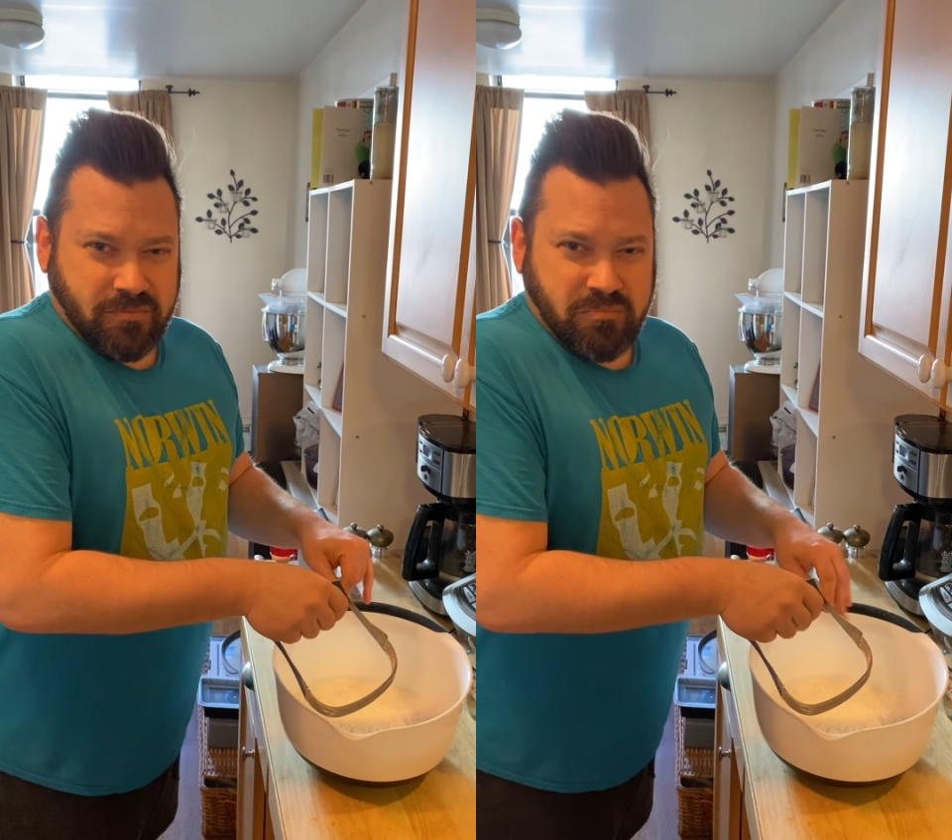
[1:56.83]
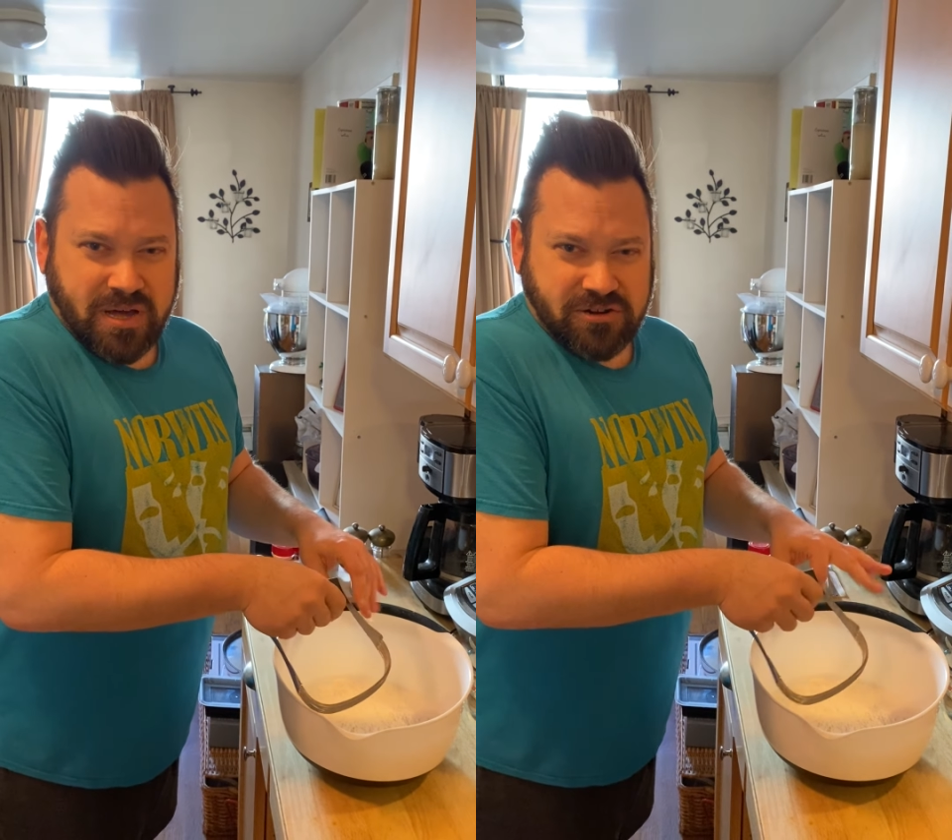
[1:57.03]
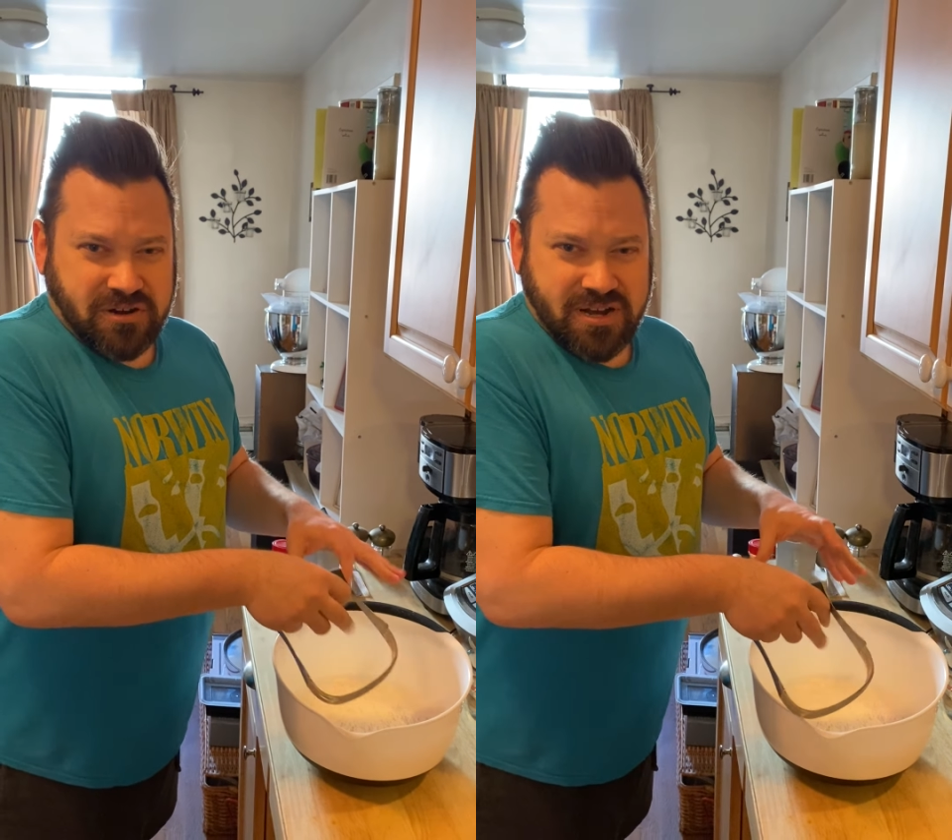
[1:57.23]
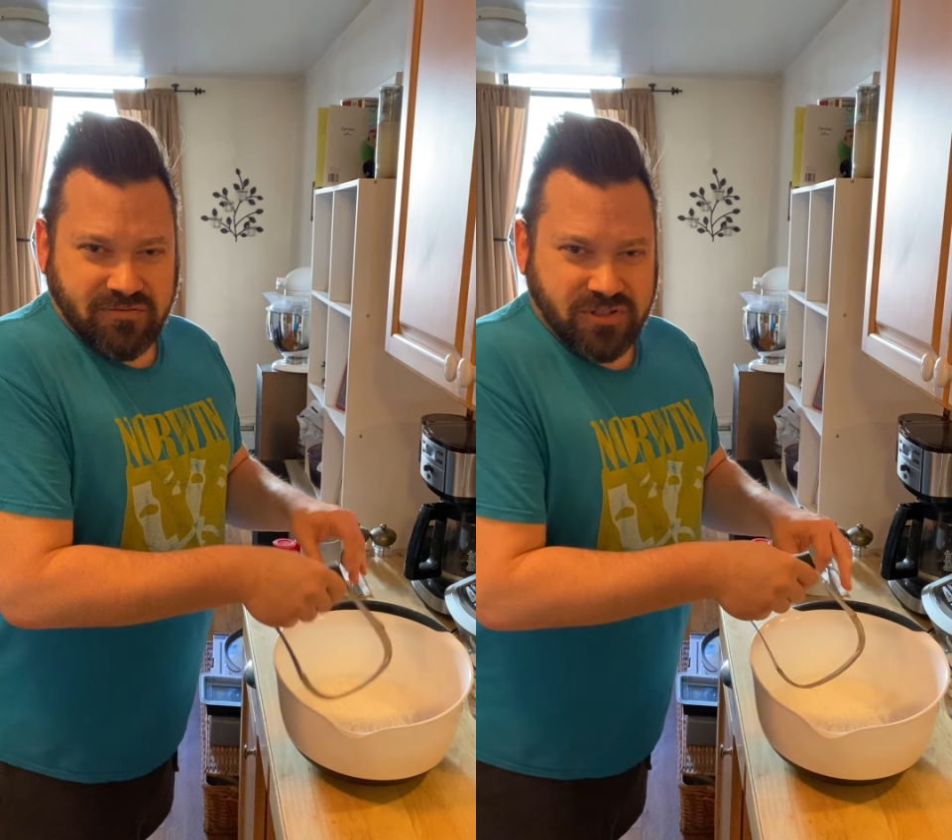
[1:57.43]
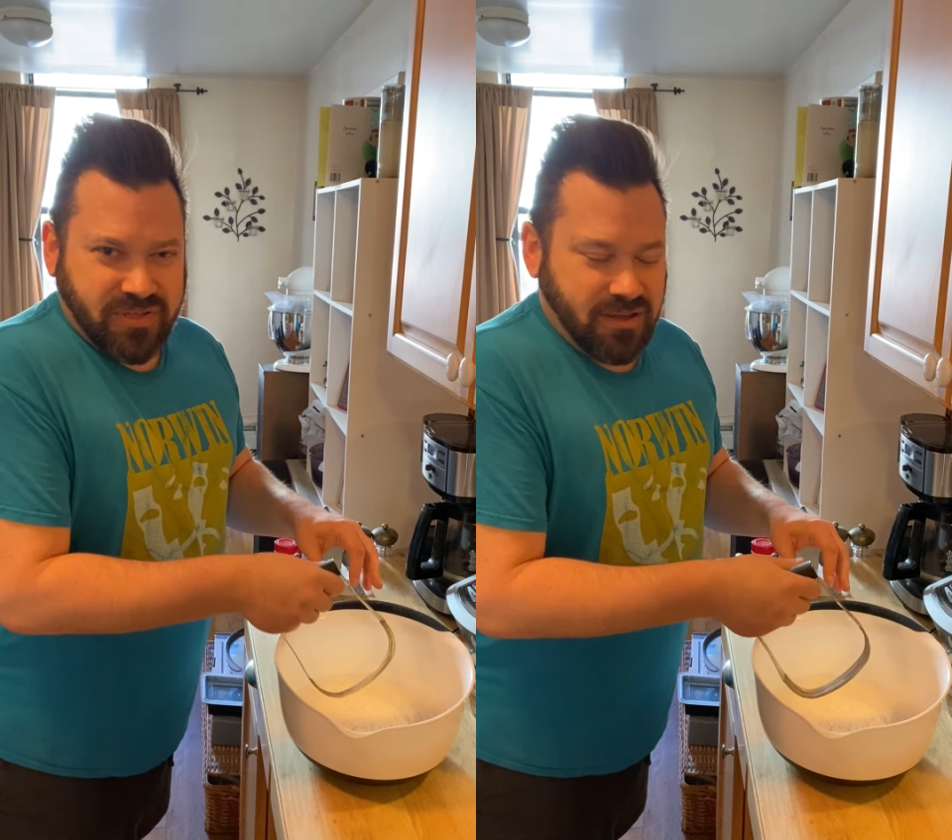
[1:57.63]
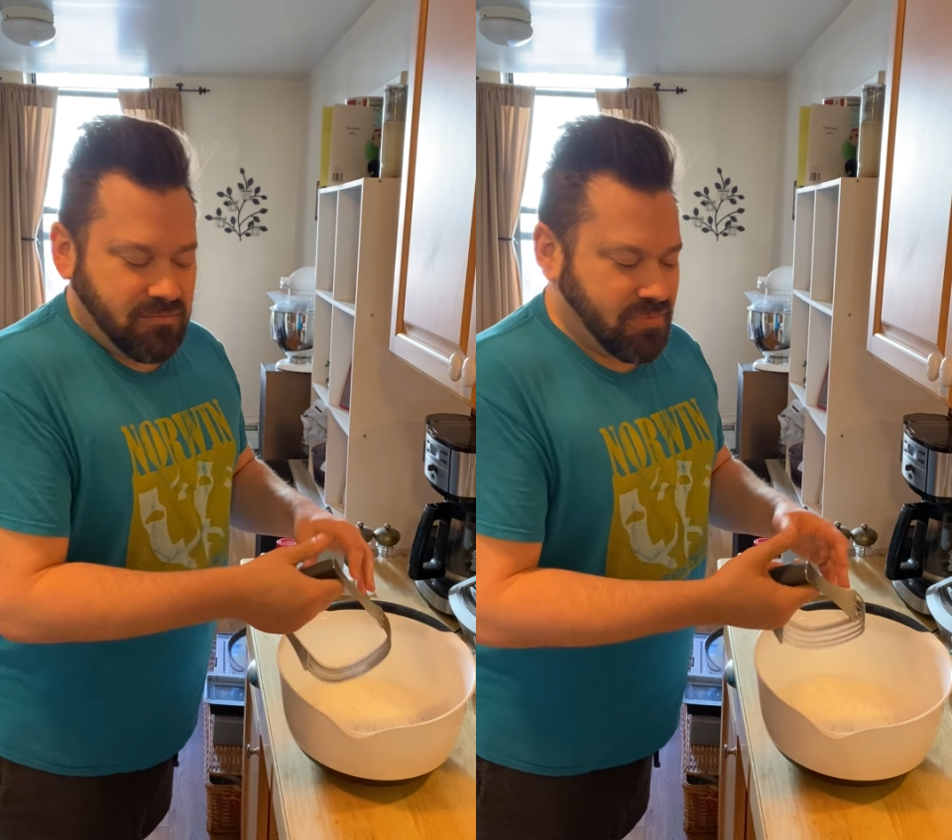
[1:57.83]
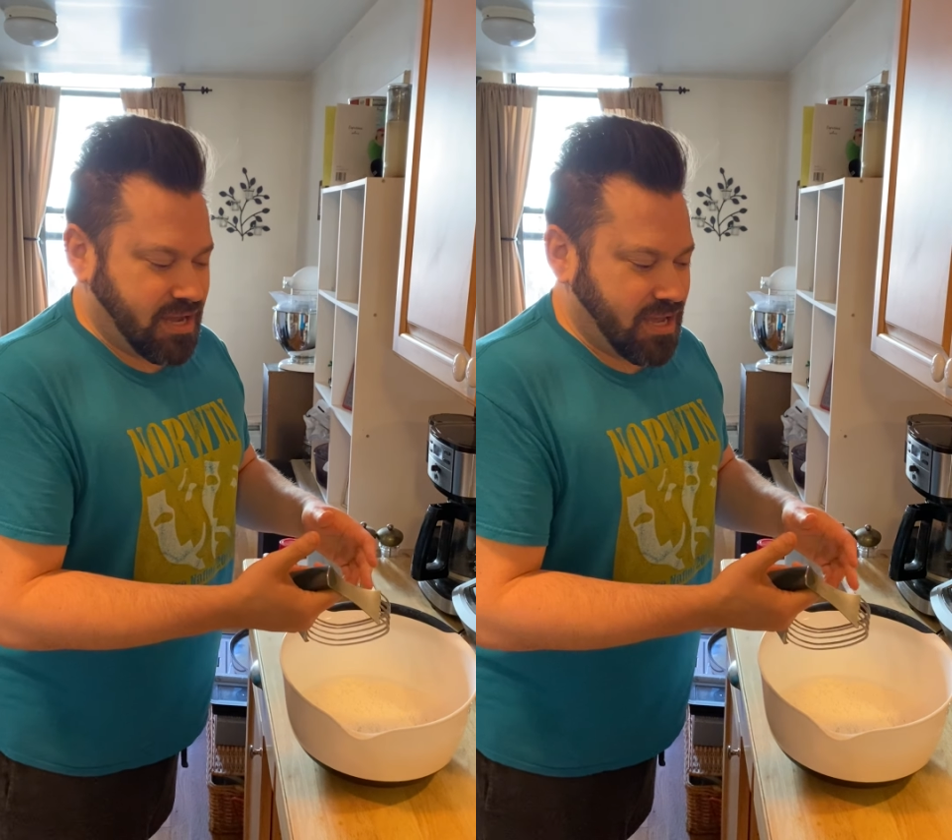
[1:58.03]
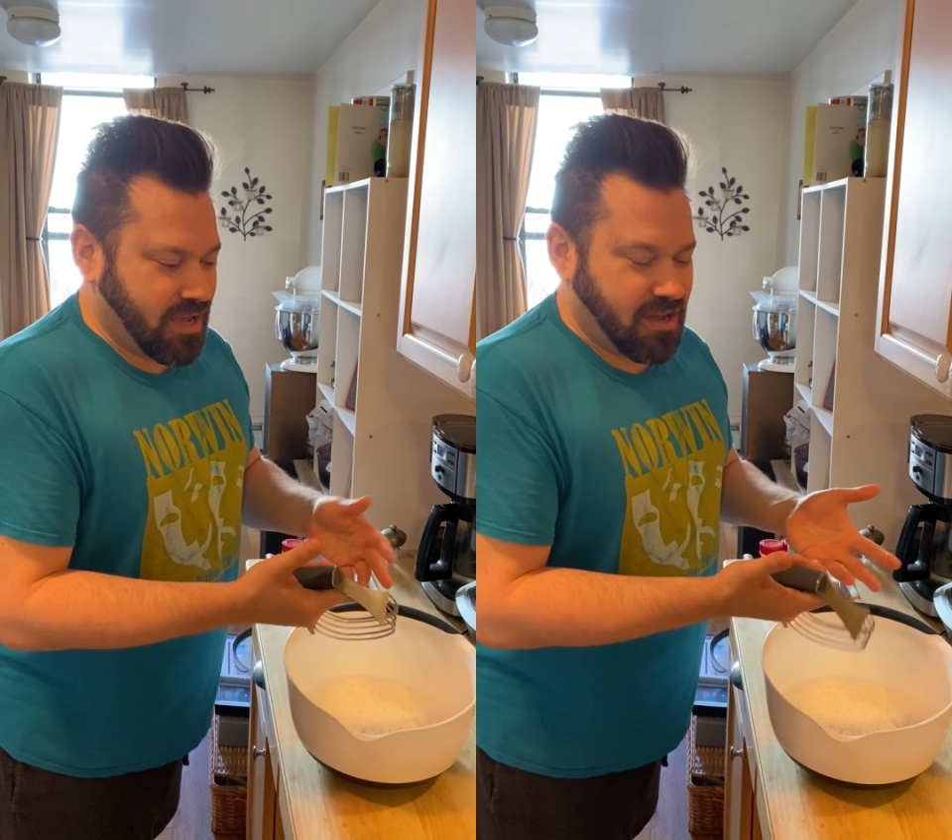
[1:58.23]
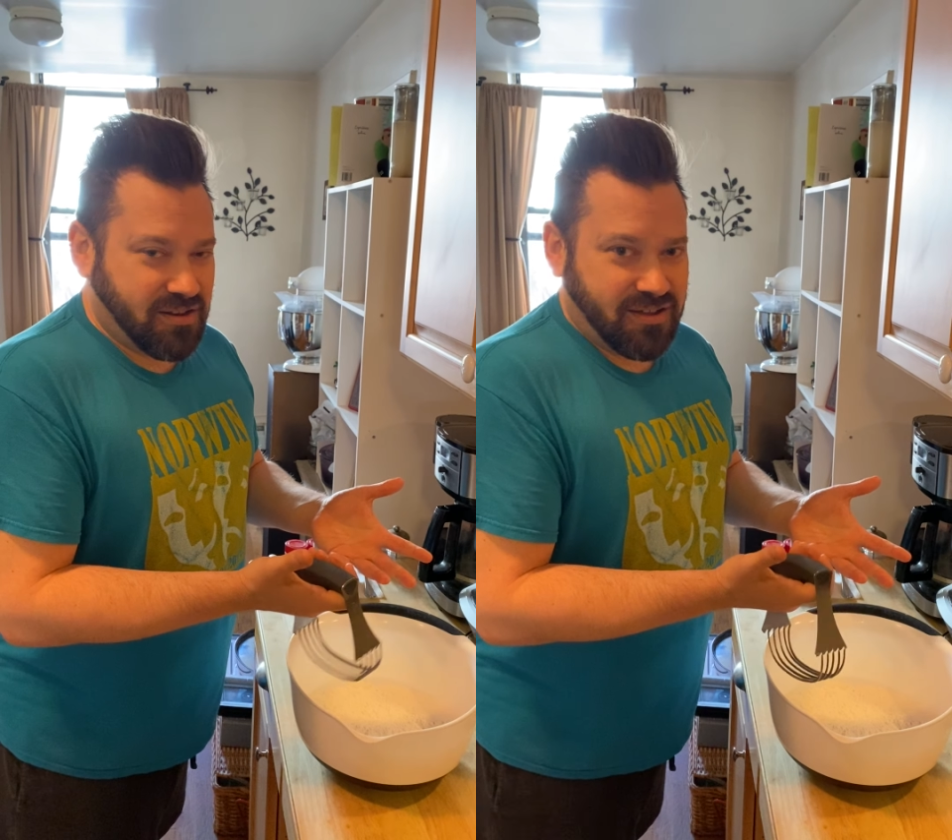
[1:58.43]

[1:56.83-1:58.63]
butter and everything in by hand.